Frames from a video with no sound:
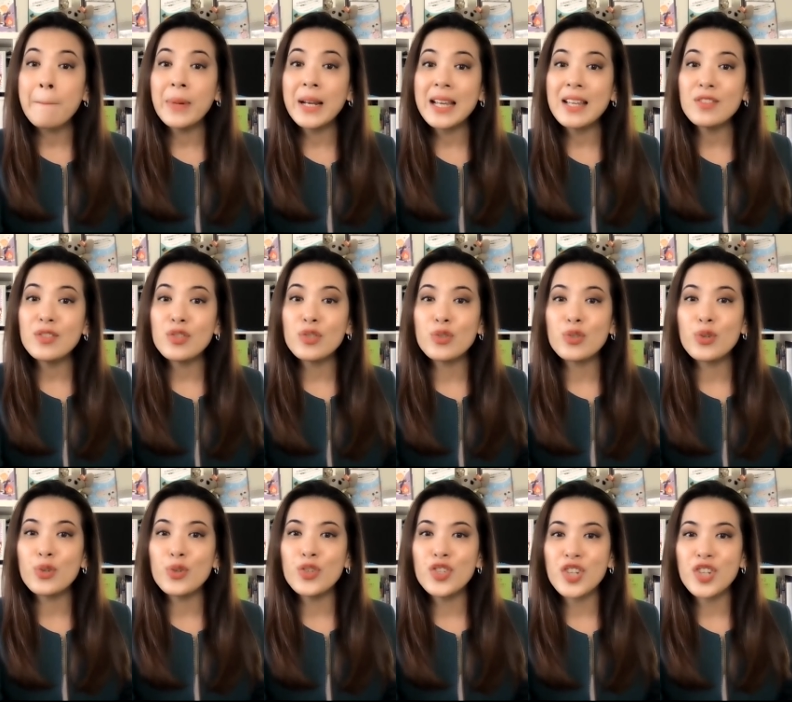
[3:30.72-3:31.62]
please
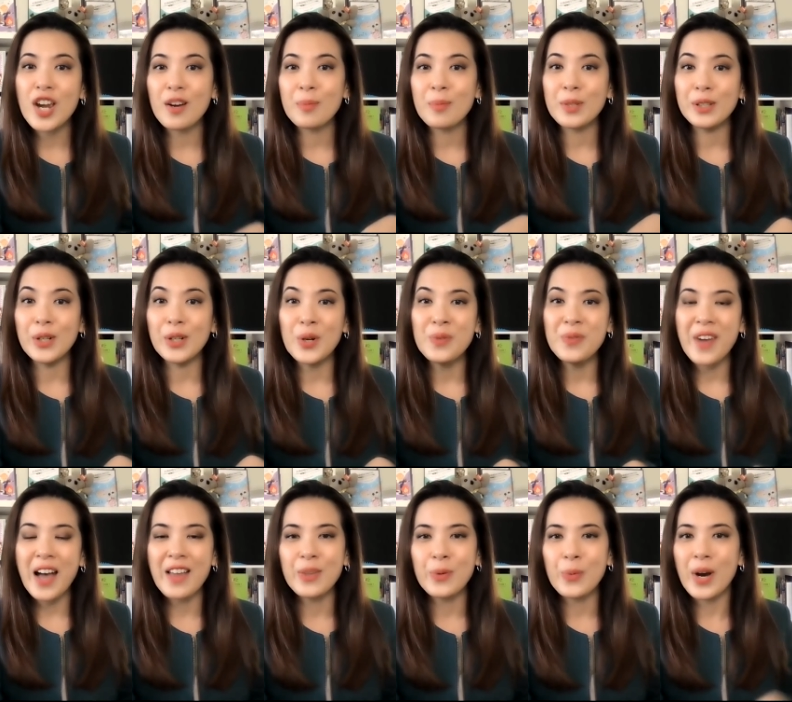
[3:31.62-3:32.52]
do share below.
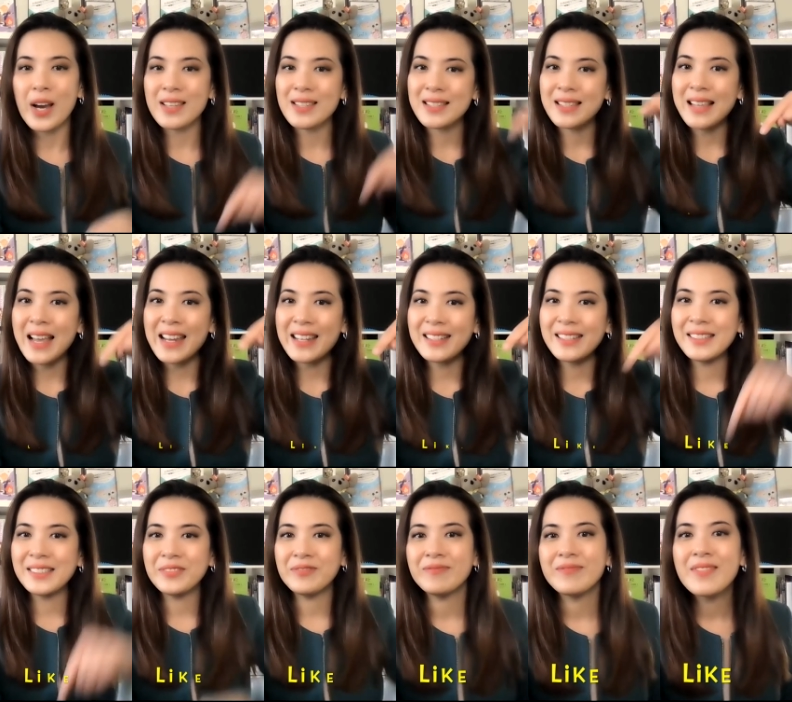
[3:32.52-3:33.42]
Otherwise,
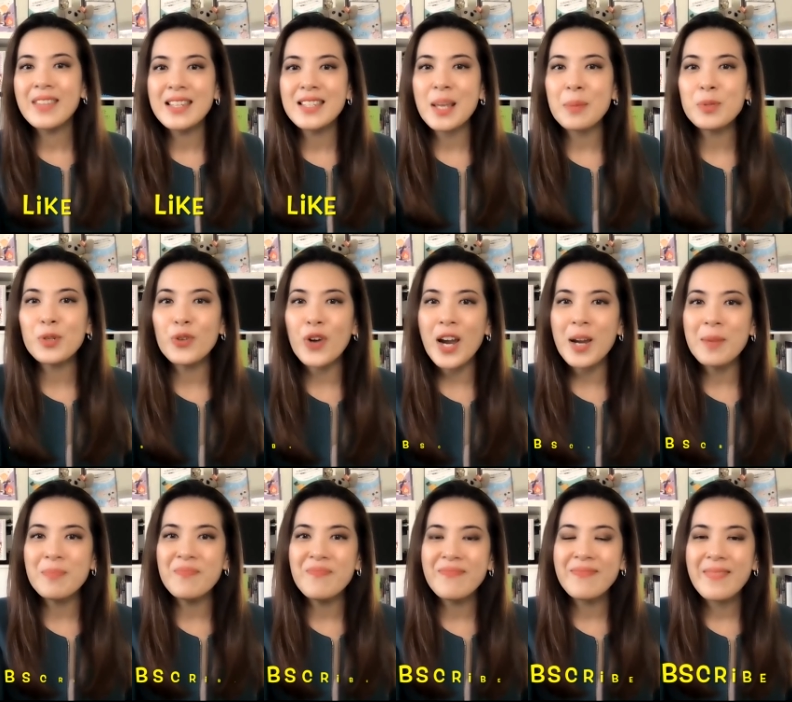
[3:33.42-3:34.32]
like,
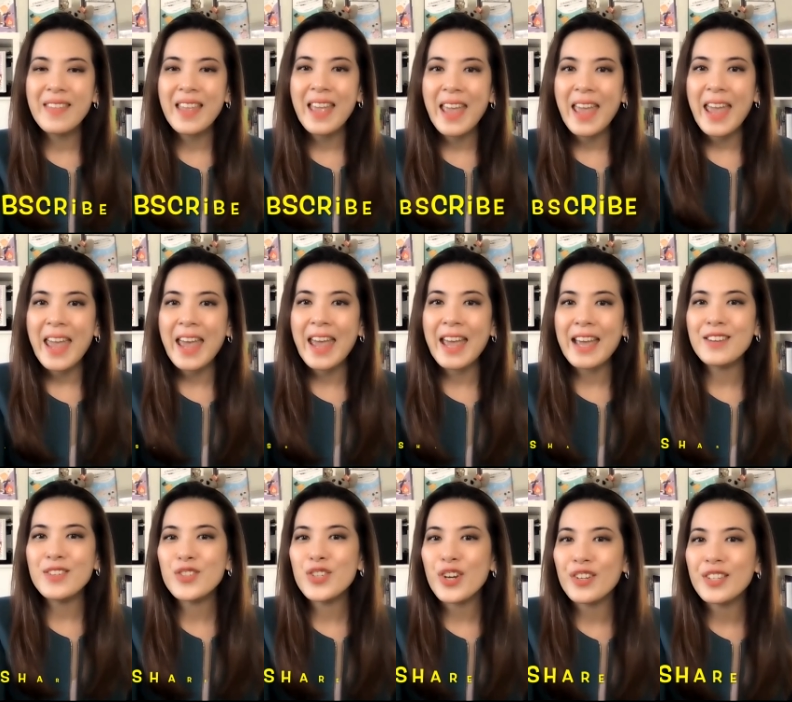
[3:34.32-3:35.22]
subscribe,
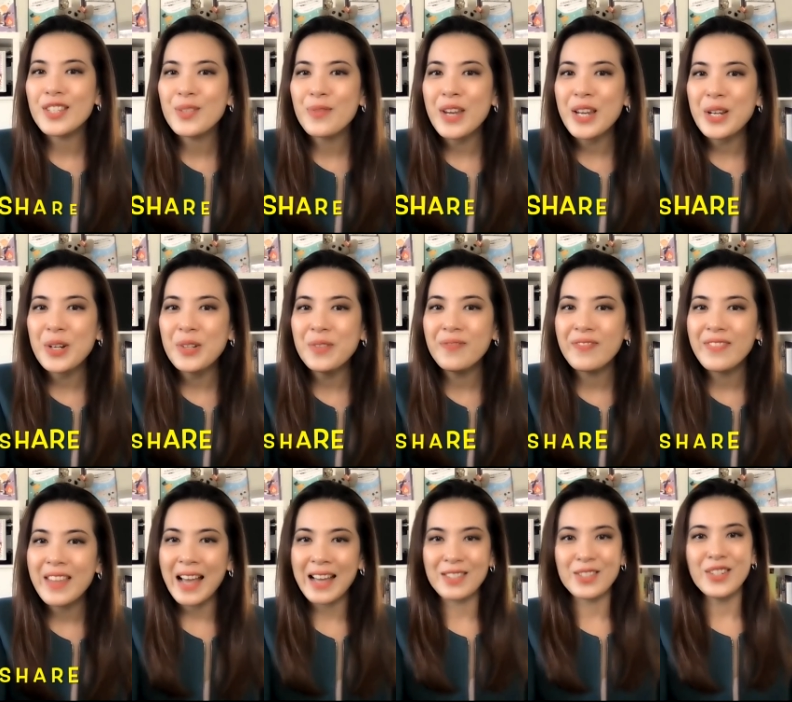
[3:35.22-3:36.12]
and share this video.
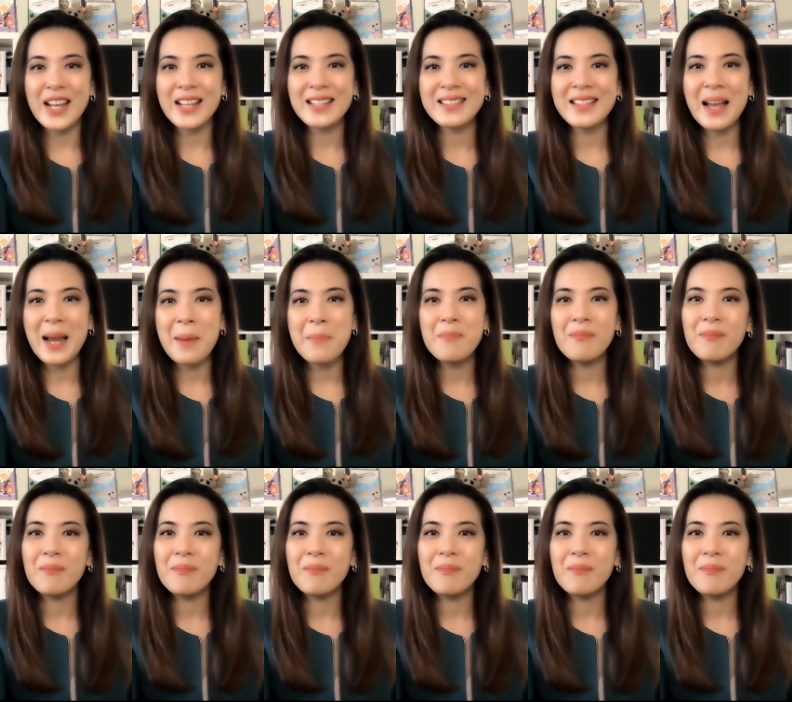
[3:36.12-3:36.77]
Until next time,